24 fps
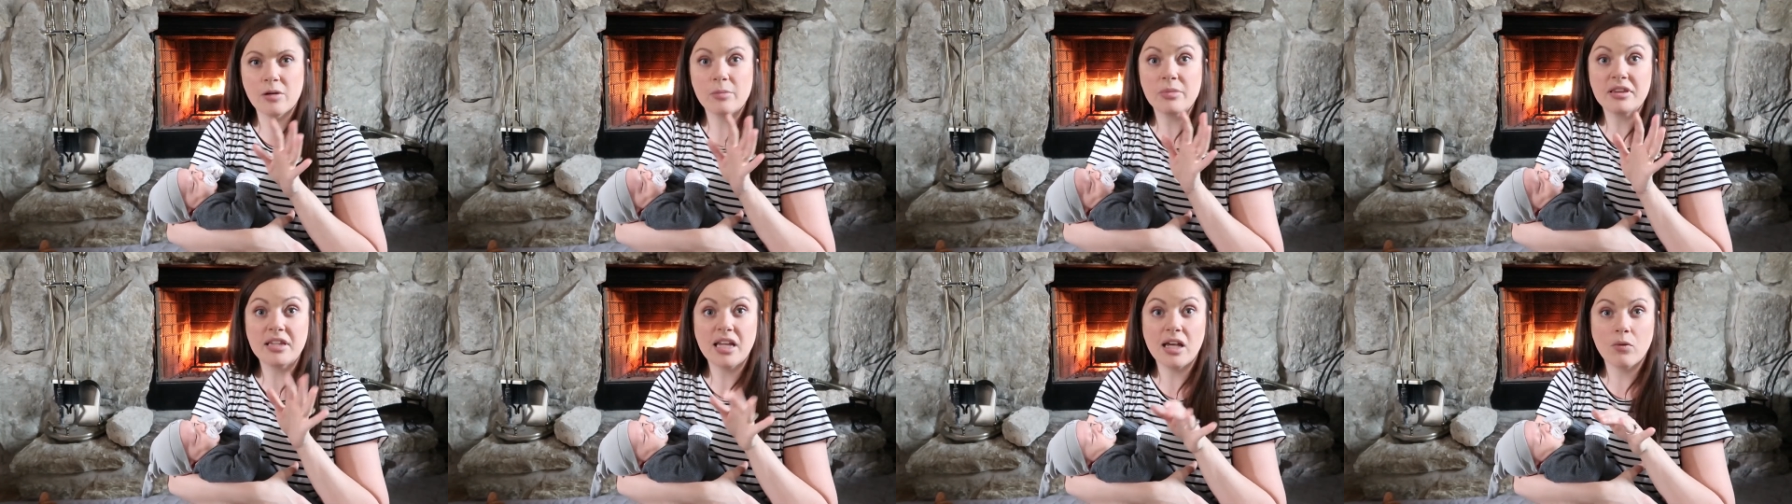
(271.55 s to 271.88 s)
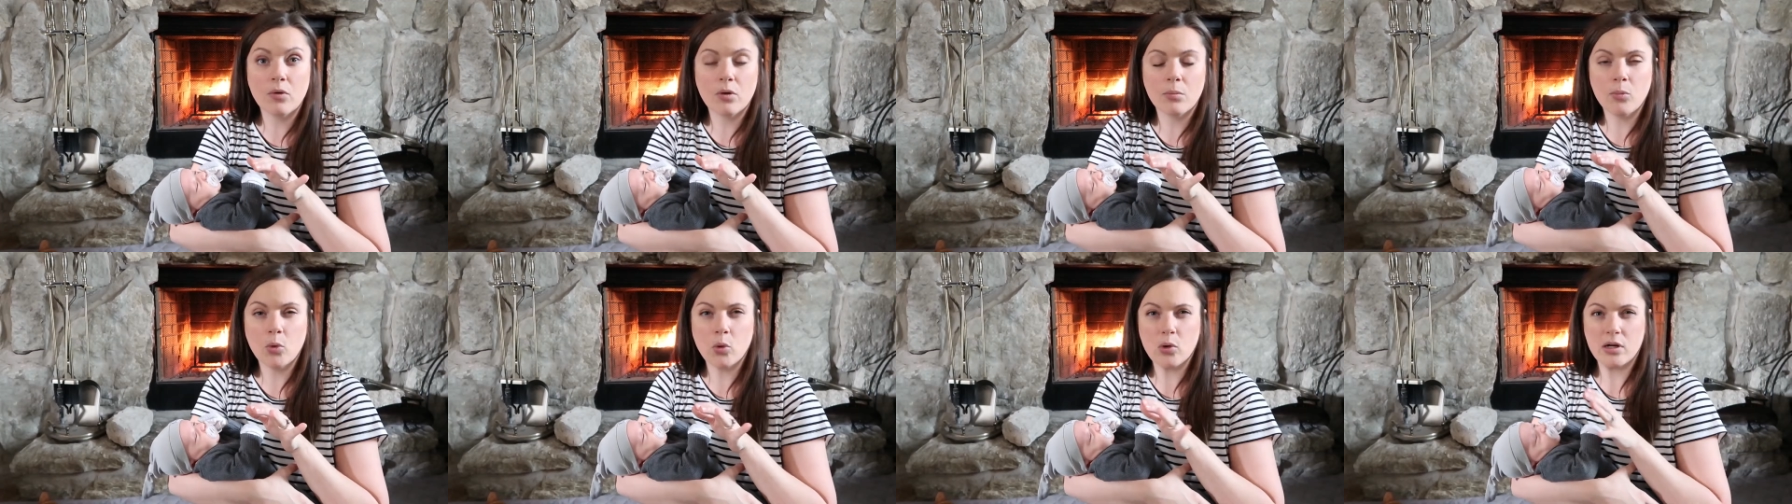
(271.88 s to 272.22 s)
but they
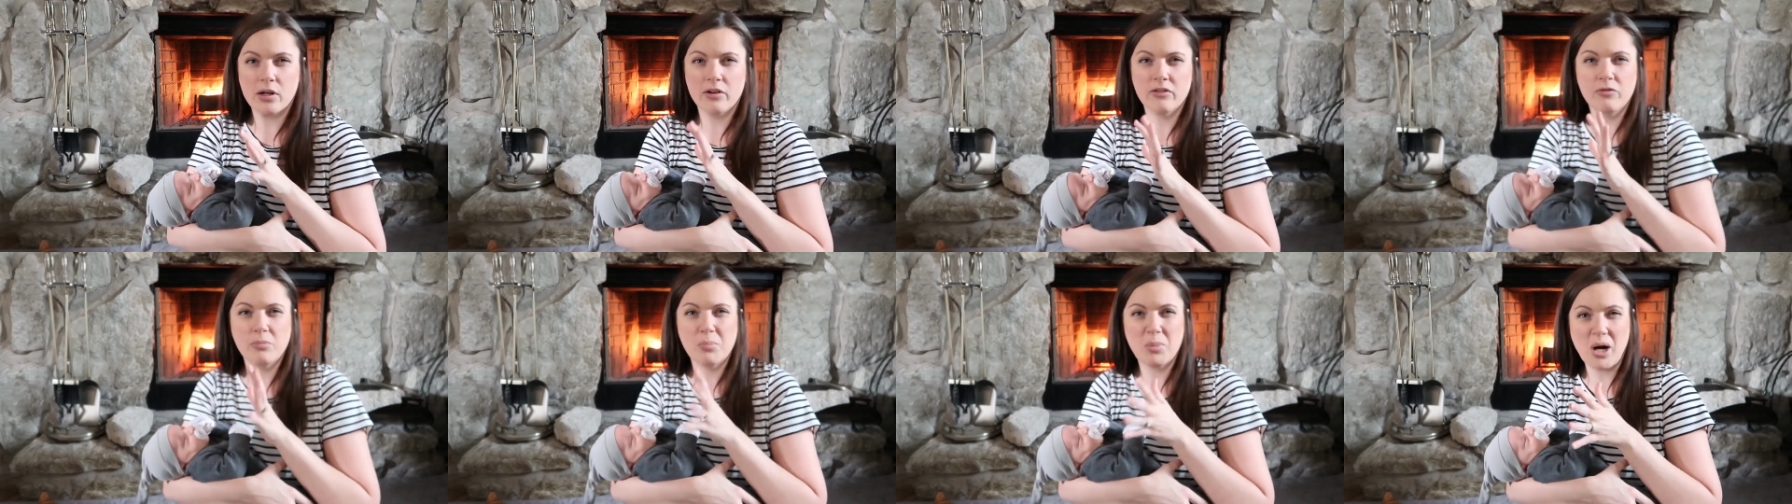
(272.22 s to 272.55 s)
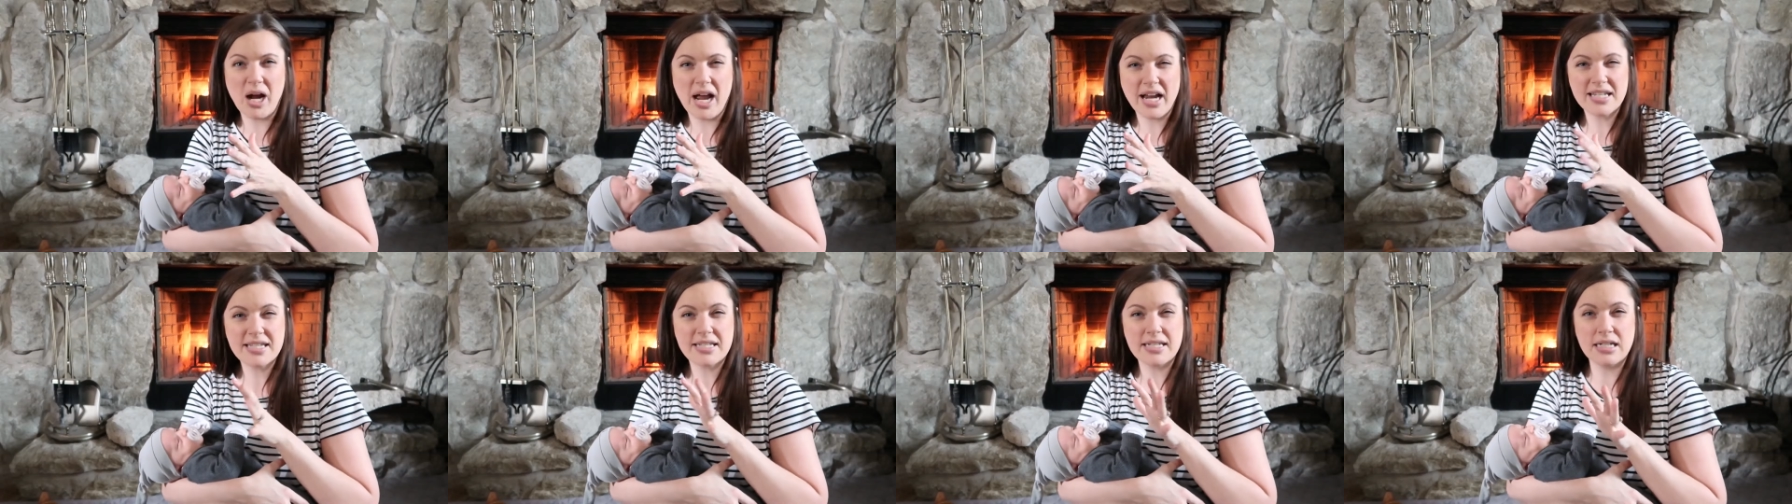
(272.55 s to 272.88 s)
were more of
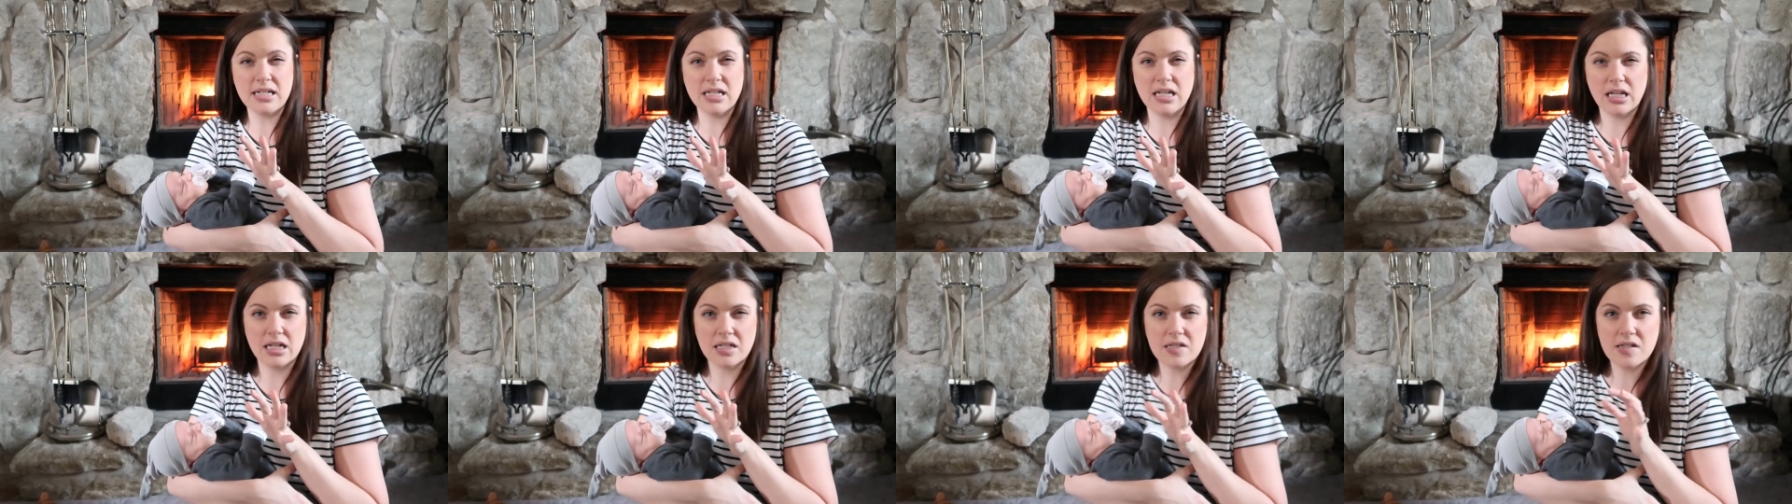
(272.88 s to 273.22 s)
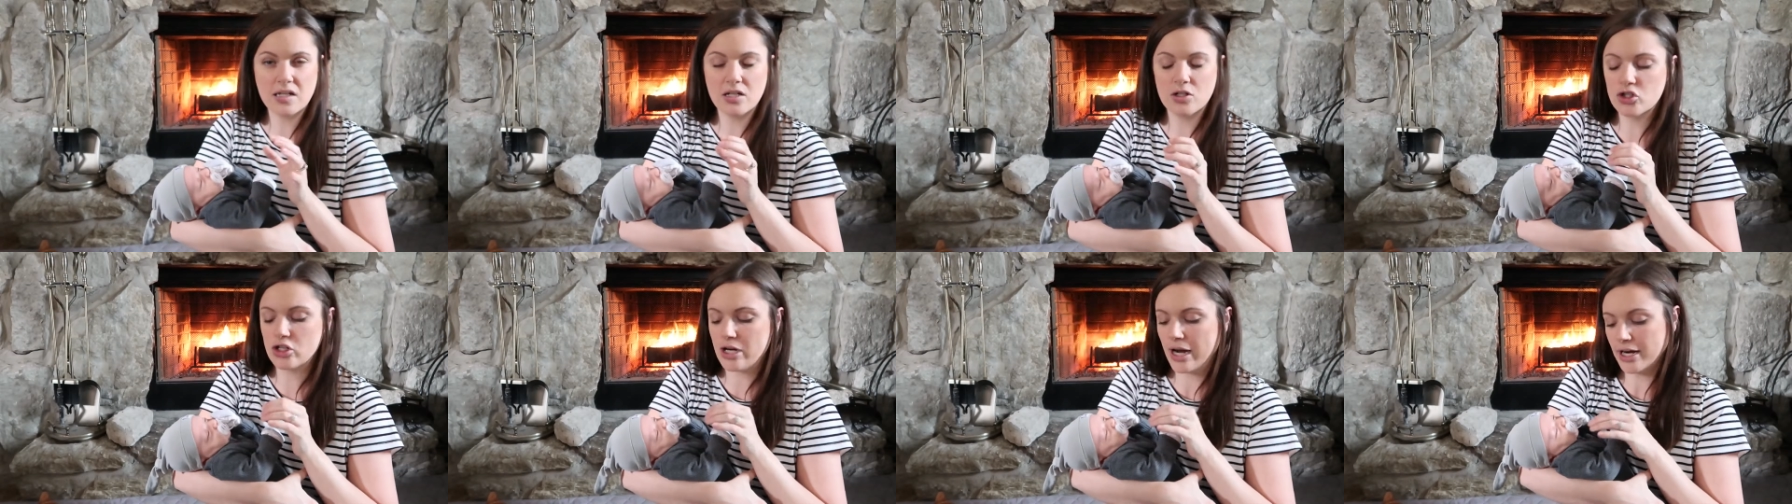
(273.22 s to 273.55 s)
Braxton Hicks
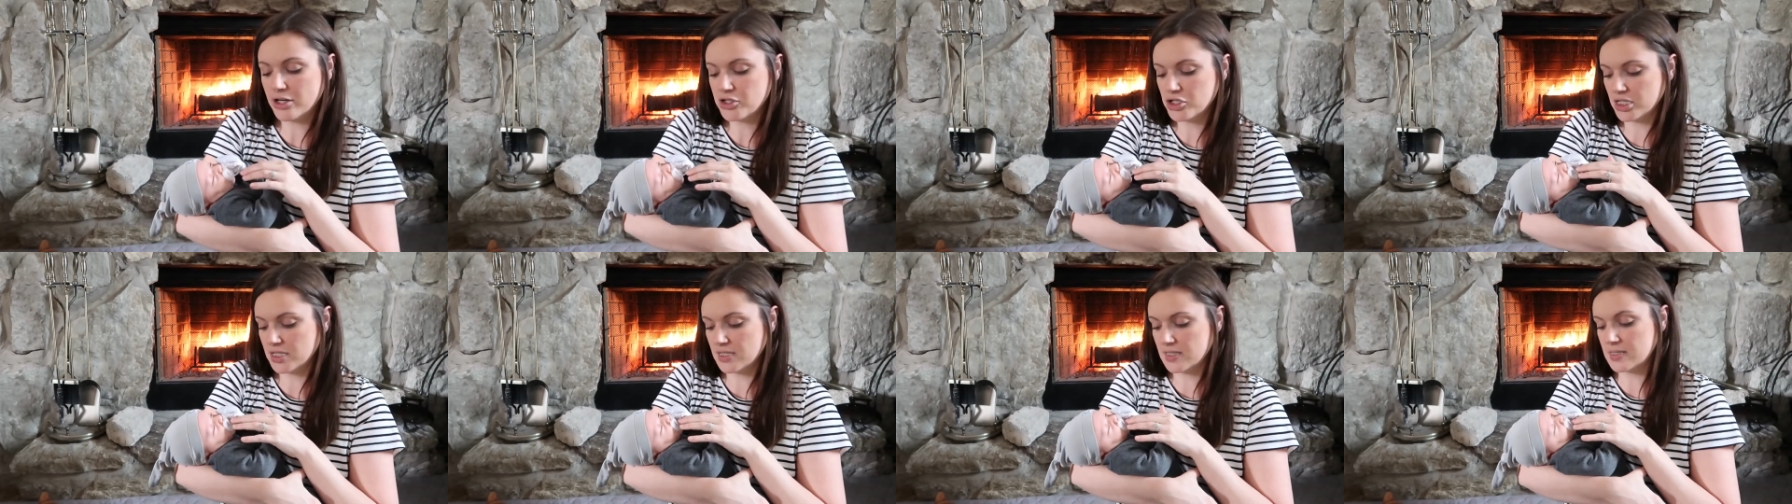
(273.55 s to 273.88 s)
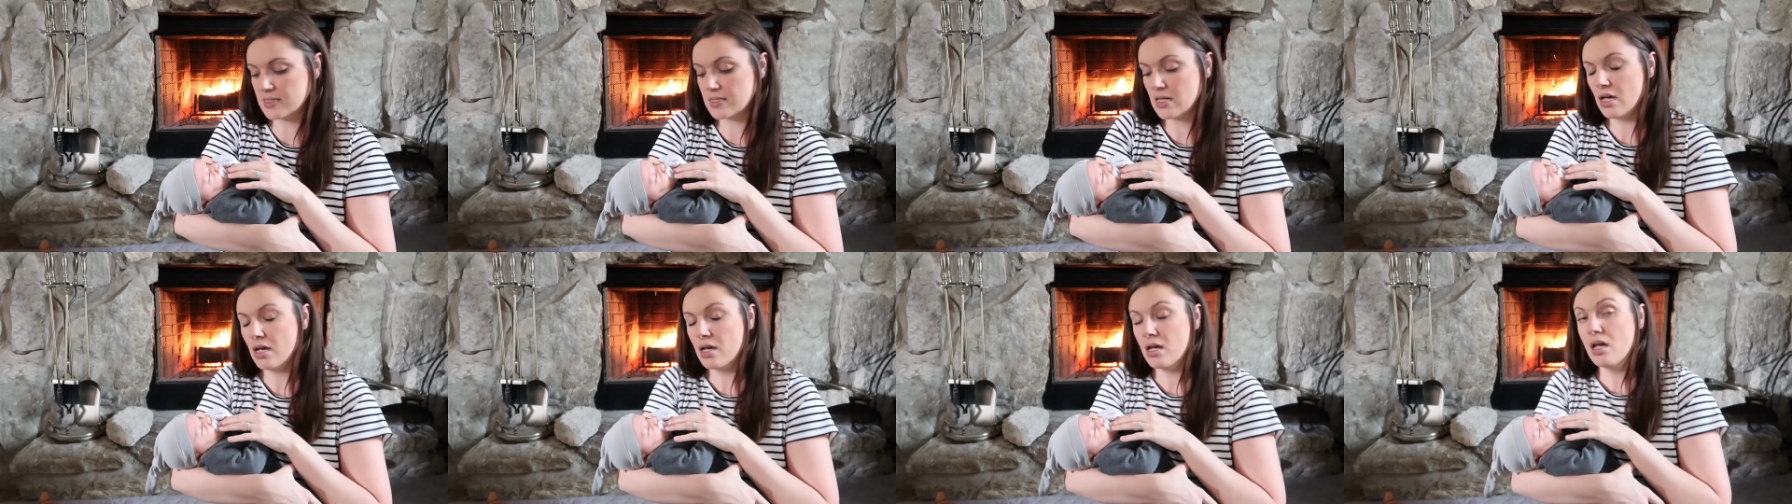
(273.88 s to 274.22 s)

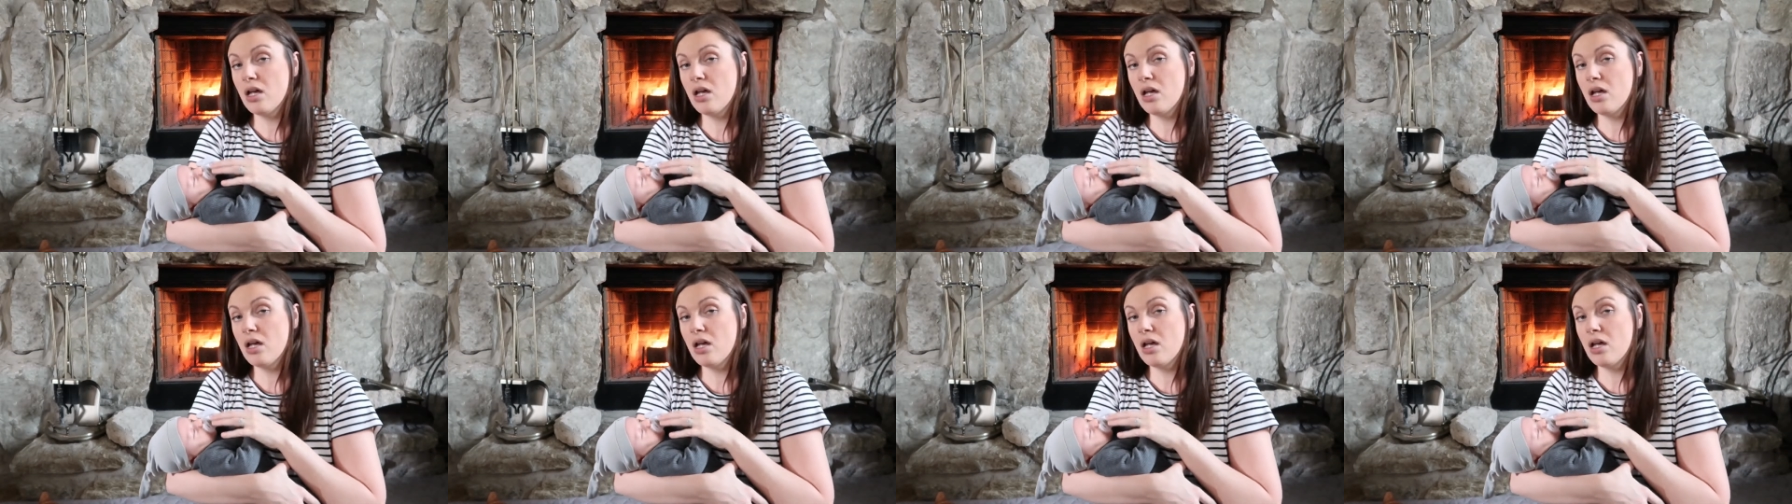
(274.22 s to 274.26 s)
contractions.